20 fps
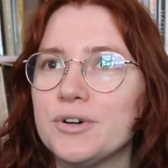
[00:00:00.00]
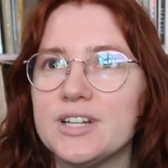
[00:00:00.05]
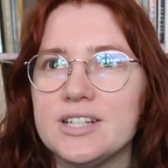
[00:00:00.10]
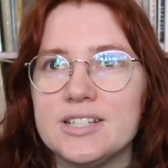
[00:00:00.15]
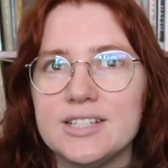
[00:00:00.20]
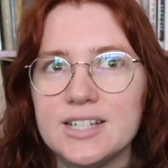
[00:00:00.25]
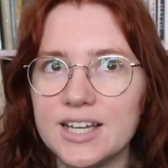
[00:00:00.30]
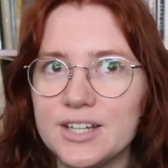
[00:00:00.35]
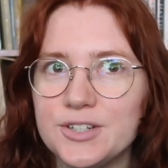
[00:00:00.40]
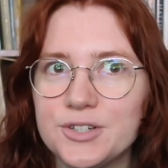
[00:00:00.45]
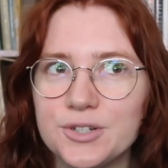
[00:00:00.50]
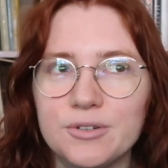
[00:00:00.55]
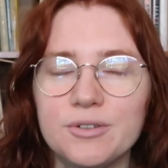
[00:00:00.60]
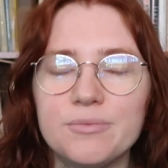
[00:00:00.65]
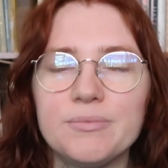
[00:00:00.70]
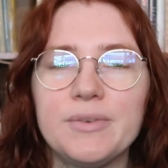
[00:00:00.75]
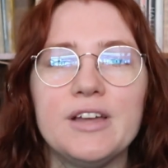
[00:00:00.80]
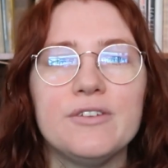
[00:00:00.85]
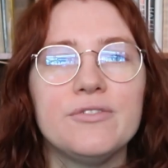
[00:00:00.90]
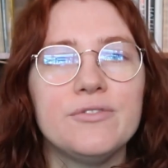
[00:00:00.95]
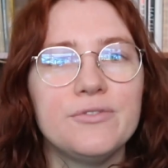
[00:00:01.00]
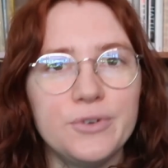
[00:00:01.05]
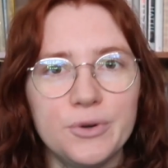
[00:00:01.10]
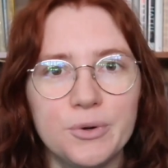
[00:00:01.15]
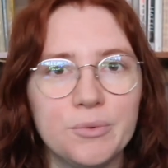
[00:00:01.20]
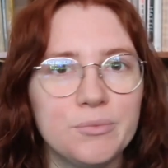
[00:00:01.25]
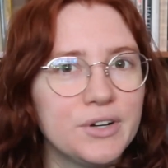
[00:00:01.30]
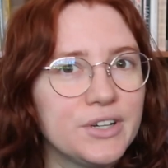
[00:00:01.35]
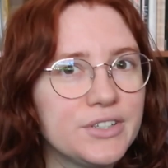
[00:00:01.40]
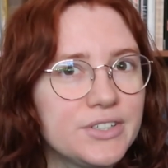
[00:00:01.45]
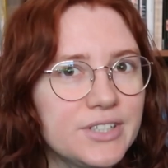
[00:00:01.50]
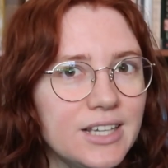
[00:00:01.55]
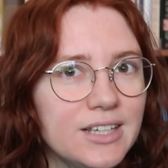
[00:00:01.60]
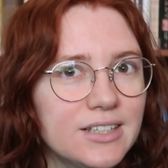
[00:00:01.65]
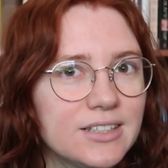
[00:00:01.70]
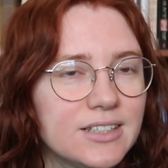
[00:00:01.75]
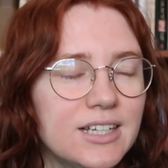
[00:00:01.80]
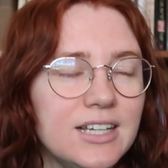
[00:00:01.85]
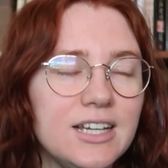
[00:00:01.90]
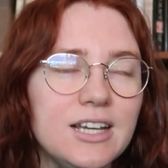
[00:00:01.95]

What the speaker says: more intentional with my film watching,